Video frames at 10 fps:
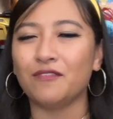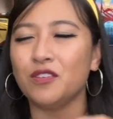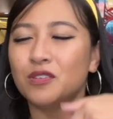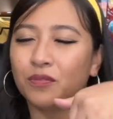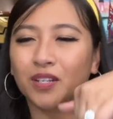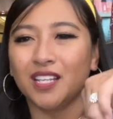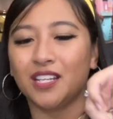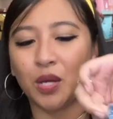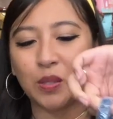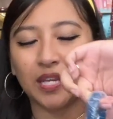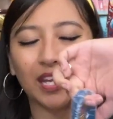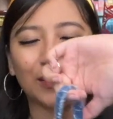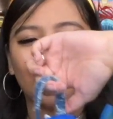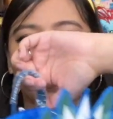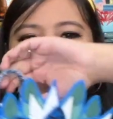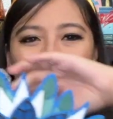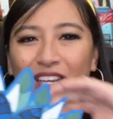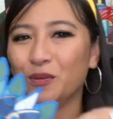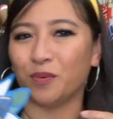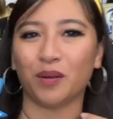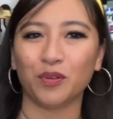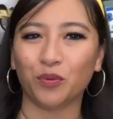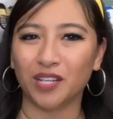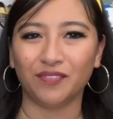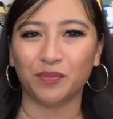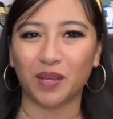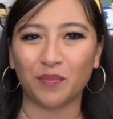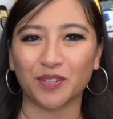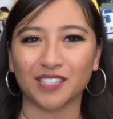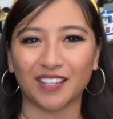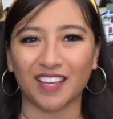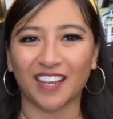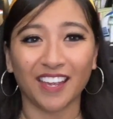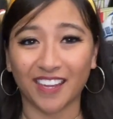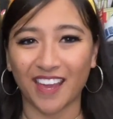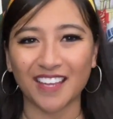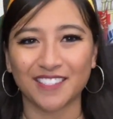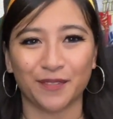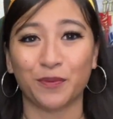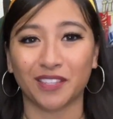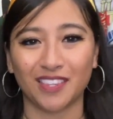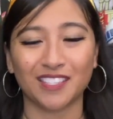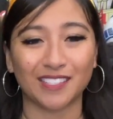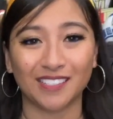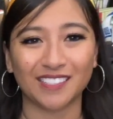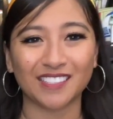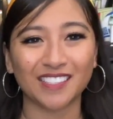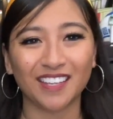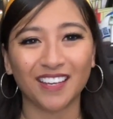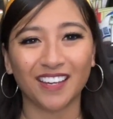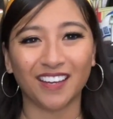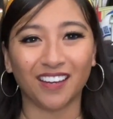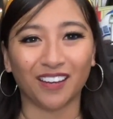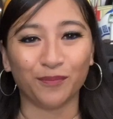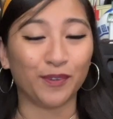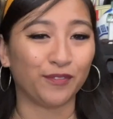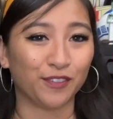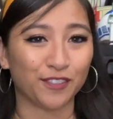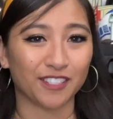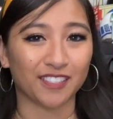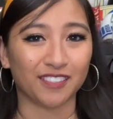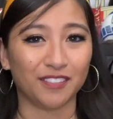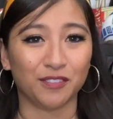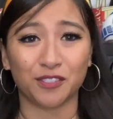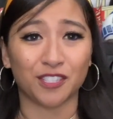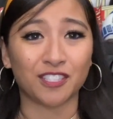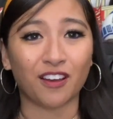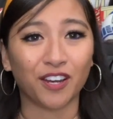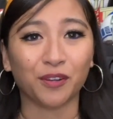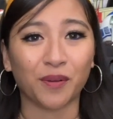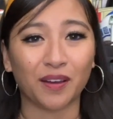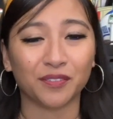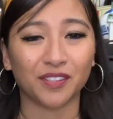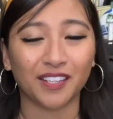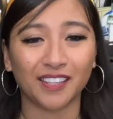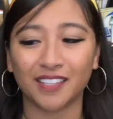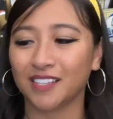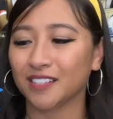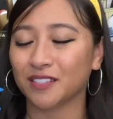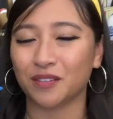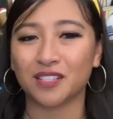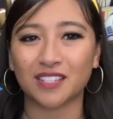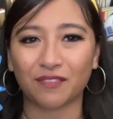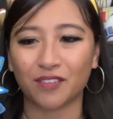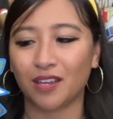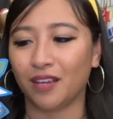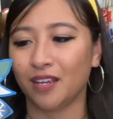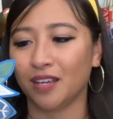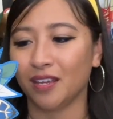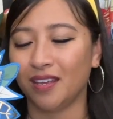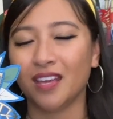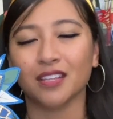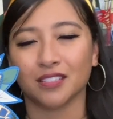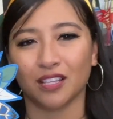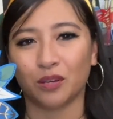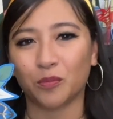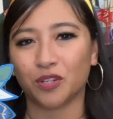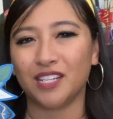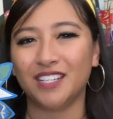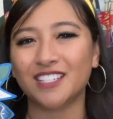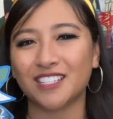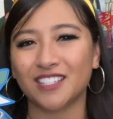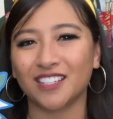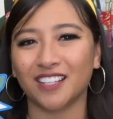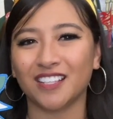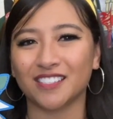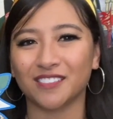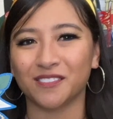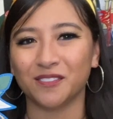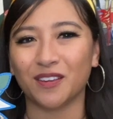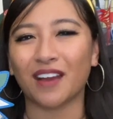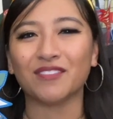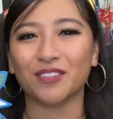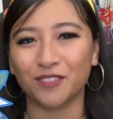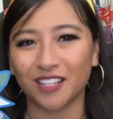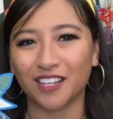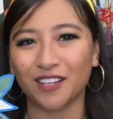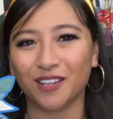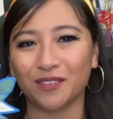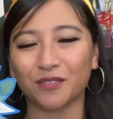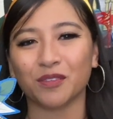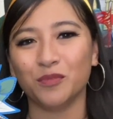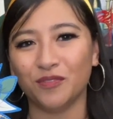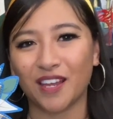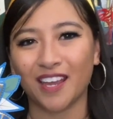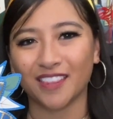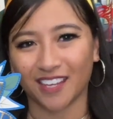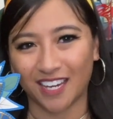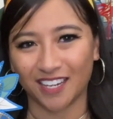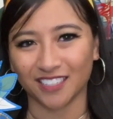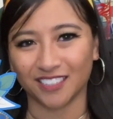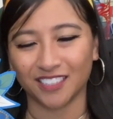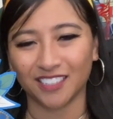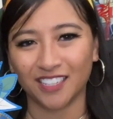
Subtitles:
you don't really know the character or anything, you probably wouldn't even be able to like guess what this is if you just saw it around or anything. So it's definitely, it's a little more niche, and so you have to really know the movie and the character